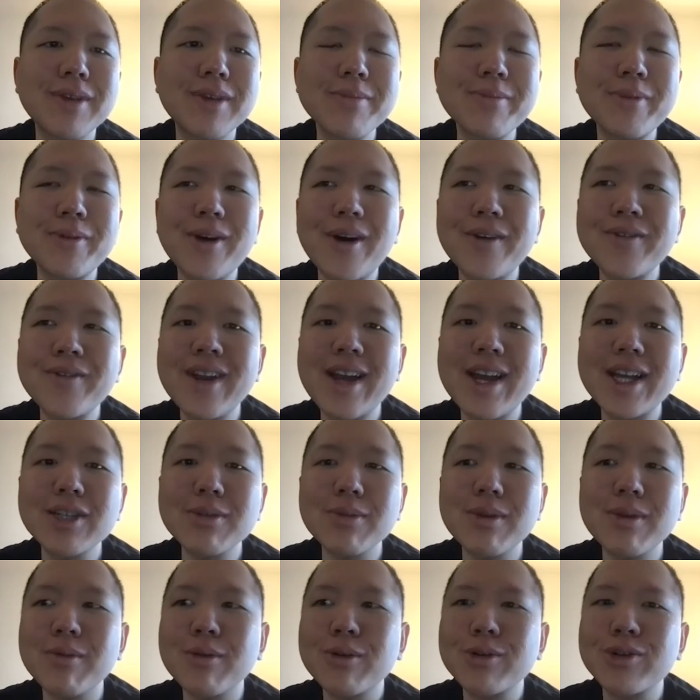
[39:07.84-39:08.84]
people often
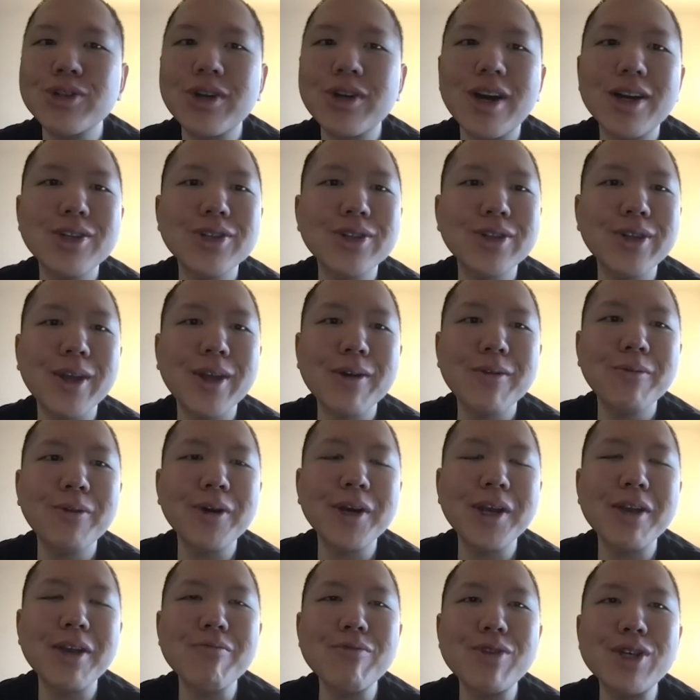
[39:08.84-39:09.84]
ask me, well, Josh, like,
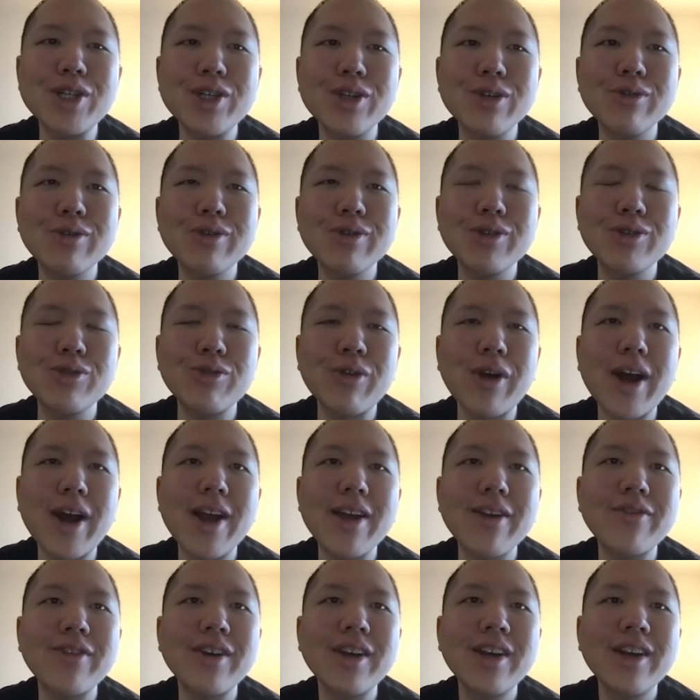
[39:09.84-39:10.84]
what can we do to
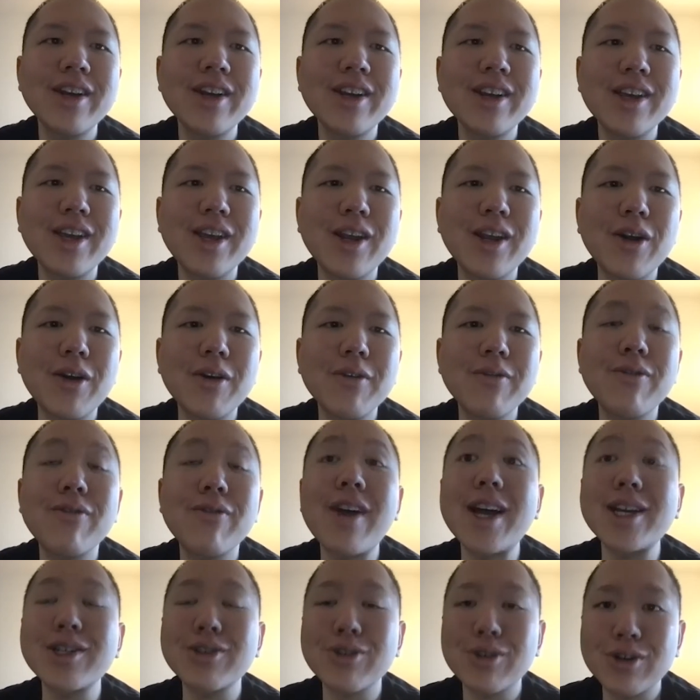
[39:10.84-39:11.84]
drive you know
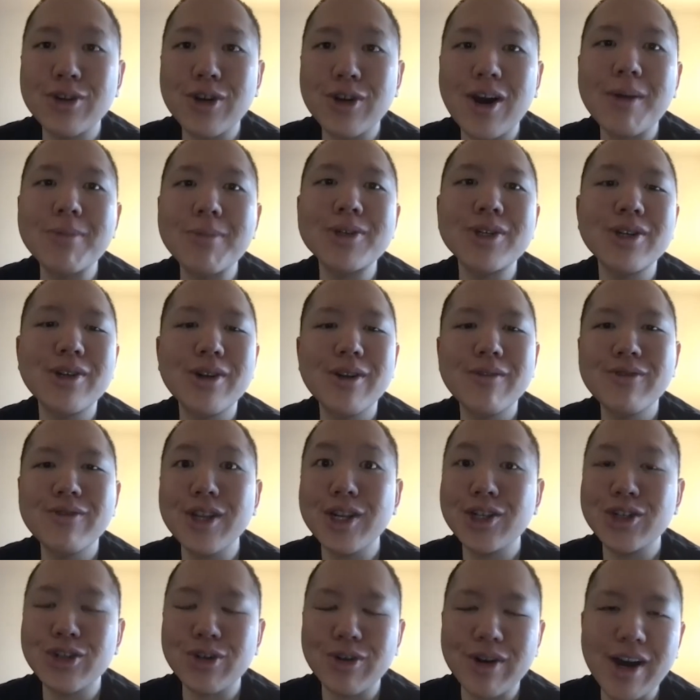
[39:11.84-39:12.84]
faster adoption of
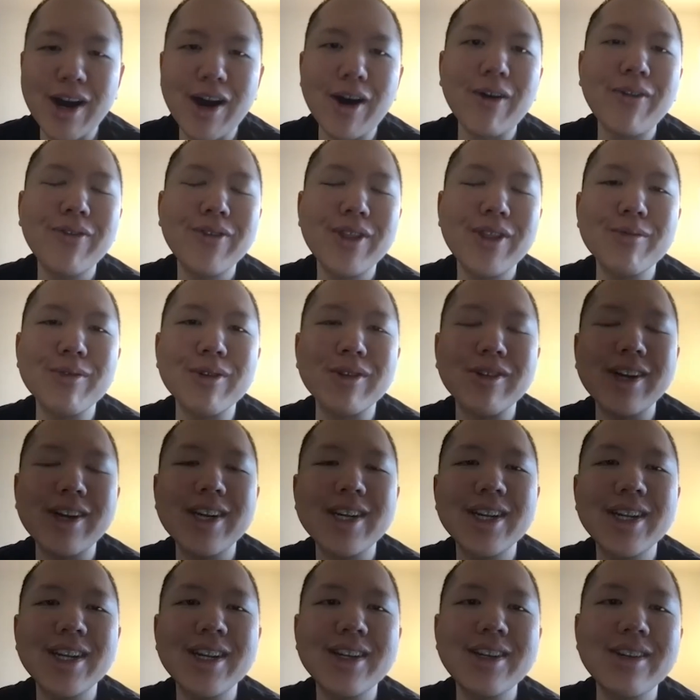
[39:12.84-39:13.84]
digital health and
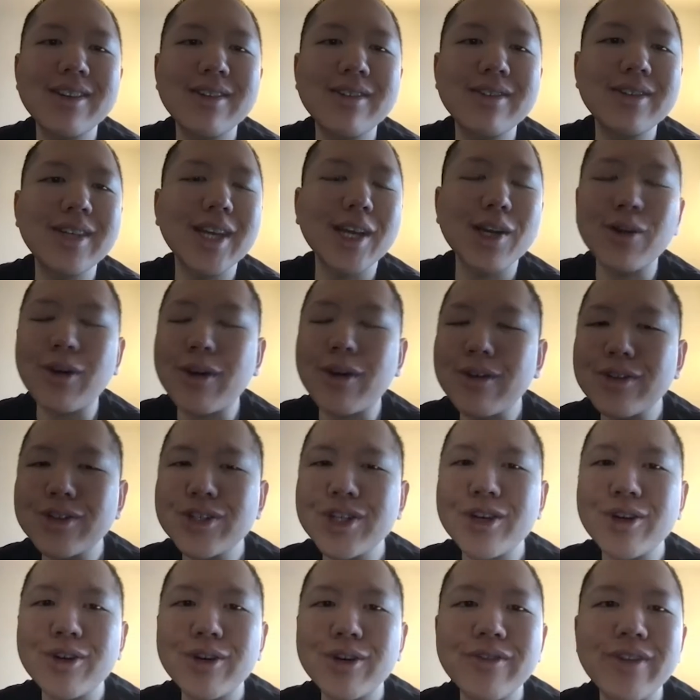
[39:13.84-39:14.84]
related
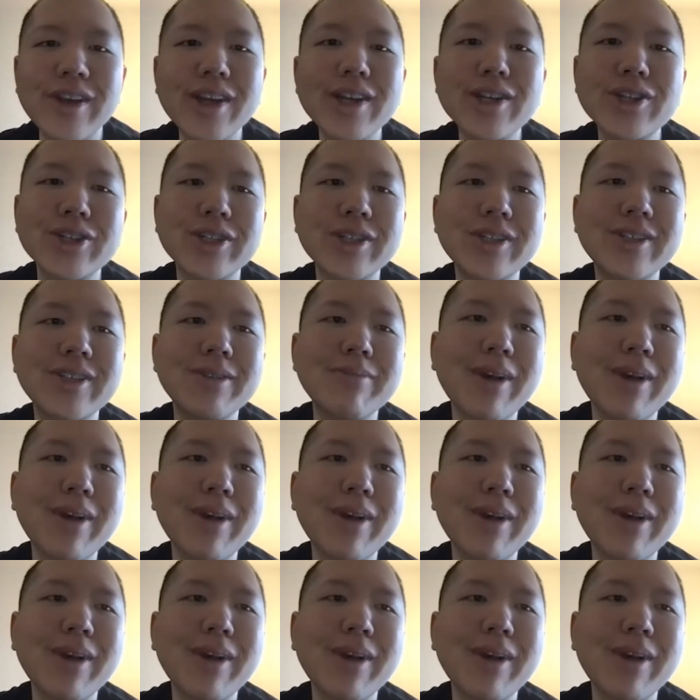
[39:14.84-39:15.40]
technology or innovation?